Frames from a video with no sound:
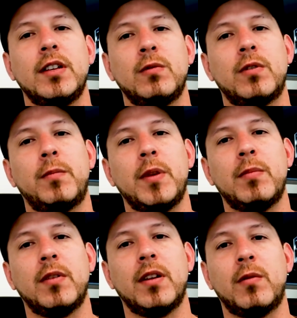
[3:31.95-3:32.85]
these were
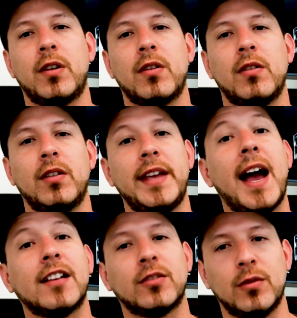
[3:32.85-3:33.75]
people that were called
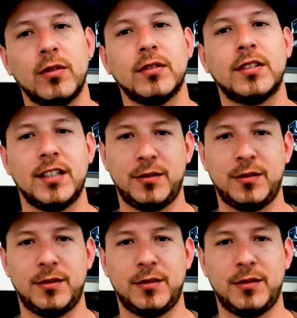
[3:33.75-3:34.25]
the assholes.